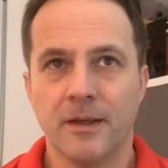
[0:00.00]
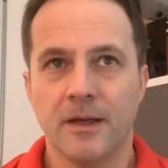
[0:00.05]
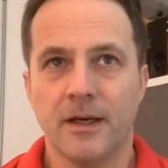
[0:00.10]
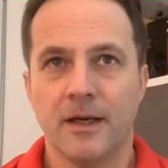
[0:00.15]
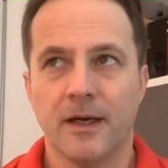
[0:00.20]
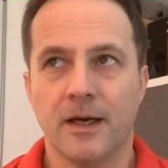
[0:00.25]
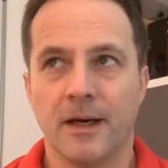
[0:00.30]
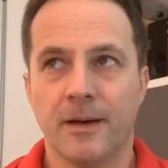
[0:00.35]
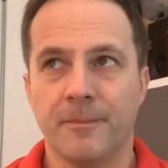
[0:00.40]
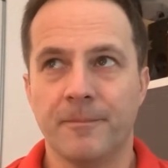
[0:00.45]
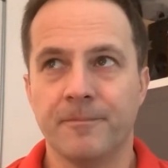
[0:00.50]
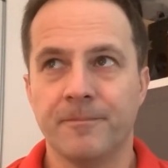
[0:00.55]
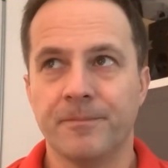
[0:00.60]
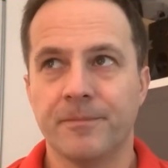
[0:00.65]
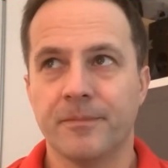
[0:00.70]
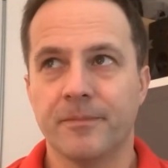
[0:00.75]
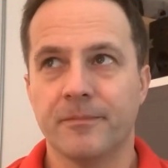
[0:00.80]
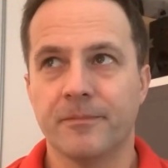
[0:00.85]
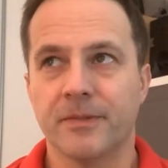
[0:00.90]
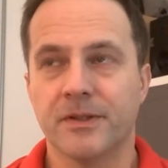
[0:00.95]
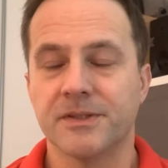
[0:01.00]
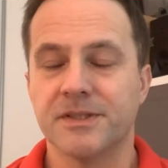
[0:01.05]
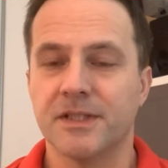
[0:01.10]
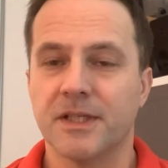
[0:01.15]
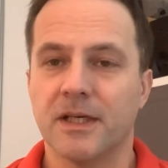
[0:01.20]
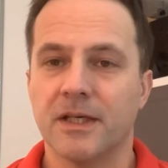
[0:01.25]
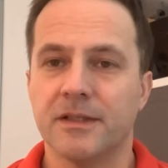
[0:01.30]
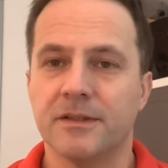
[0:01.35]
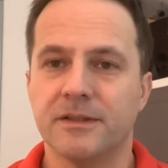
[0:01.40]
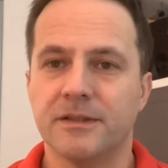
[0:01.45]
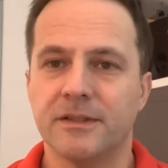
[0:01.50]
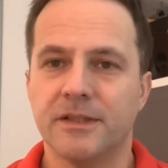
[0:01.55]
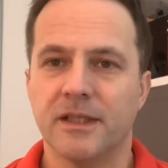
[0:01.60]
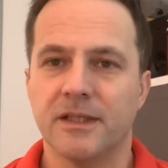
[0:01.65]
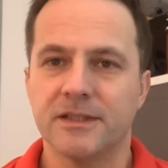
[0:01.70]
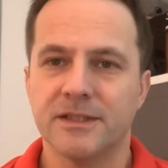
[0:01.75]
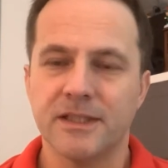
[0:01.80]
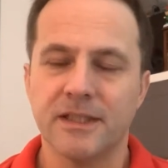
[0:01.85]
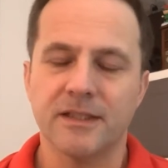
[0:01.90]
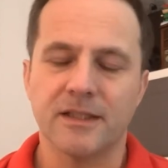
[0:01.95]
Because the
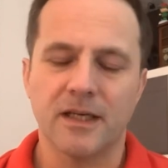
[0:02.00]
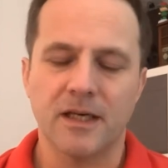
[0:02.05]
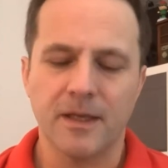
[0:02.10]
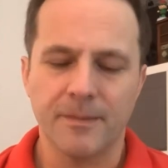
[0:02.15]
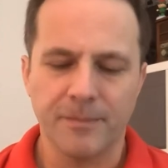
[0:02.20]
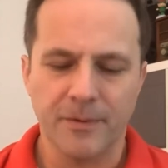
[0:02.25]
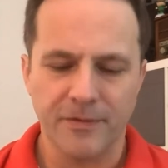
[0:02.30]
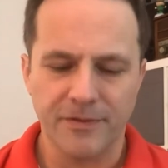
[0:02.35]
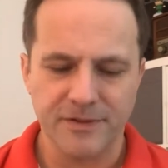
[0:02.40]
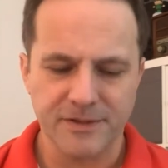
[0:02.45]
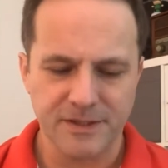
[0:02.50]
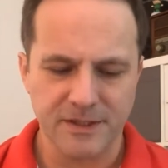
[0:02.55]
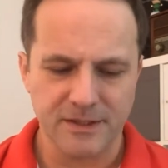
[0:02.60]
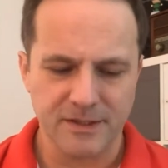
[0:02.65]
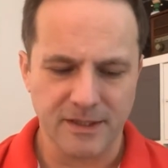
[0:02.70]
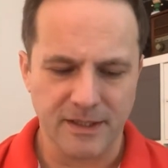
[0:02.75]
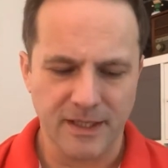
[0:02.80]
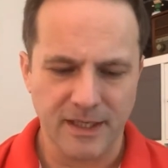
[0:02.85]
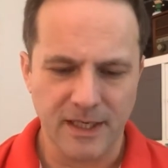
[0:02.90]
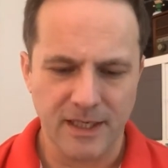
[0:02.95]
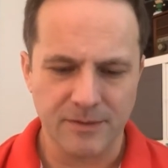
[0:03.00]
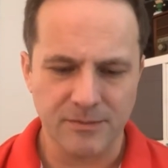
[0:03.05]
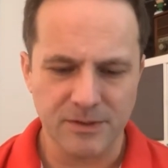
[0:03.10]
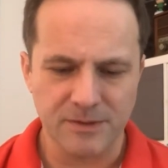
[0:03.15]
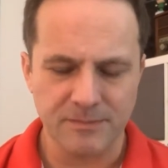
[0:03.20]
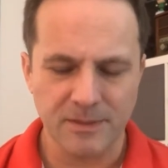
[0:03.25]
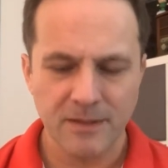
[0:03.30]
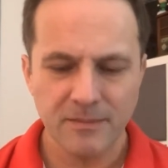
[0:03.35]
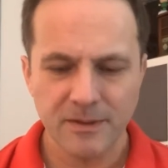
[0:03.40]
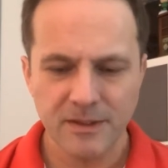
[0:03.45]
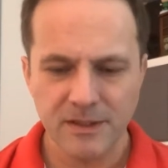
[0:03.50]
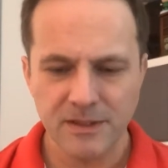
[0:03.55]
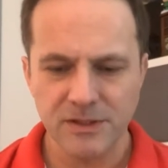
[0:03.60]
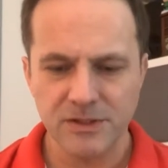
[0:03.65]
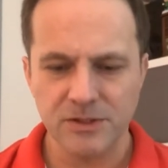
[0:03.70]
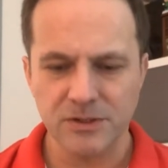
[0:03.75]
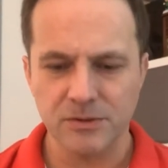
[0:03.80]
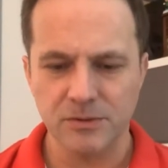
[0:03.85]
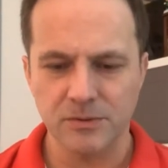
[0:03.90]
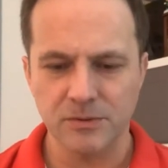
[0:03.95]
idea, the hypothesis I had was maybe these
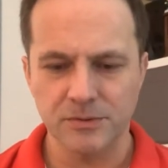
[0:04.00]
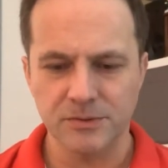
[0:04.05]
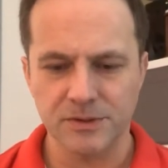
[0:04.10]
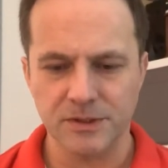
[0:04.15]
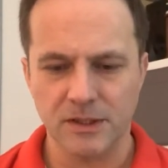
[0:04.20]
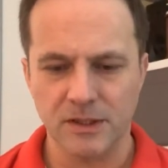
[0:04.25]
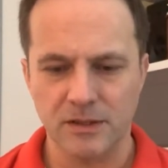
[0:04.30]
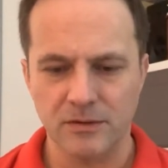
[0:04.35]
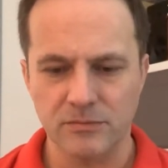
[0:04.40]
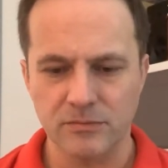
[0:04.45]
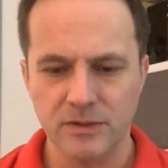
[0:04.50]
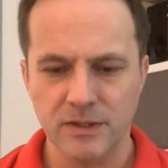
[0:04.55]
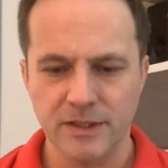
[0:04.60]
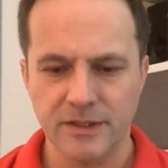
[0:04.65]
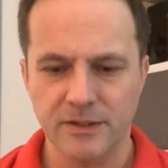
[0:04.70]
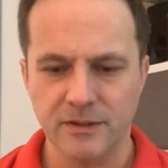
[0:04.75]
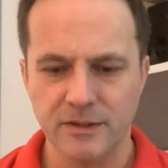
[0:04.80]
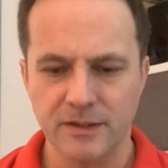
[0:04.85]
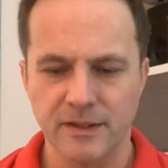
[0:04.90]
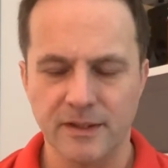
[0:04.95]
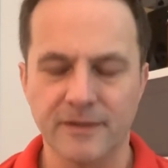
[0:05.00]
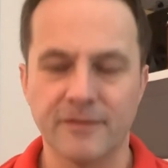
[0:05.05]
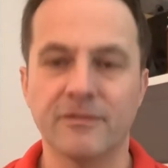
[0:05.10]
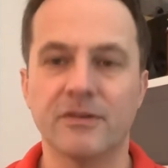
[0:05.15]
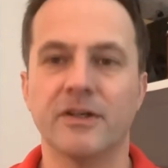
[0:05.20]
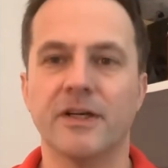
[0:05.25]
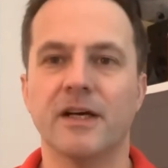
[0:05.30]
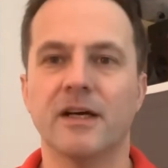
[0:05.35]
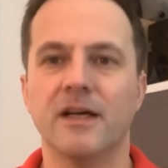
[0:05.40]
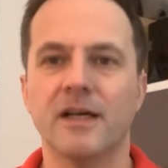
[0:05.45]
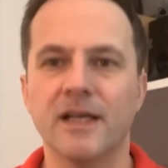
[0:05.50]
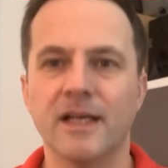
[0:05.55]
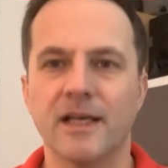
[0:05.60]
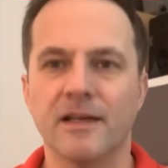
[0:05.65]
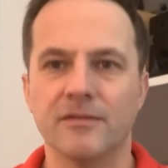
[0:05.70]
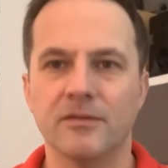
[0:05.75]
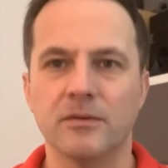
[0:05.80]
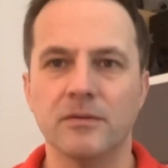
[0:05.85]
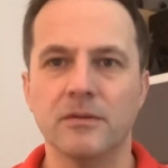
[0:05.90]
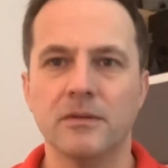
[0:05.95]
tools are really good at the very high
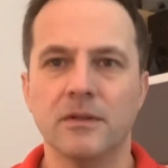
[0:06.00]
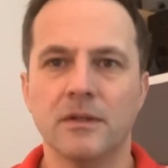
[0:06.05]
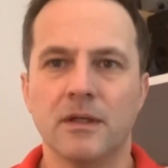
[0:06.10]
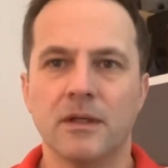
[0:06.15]
level,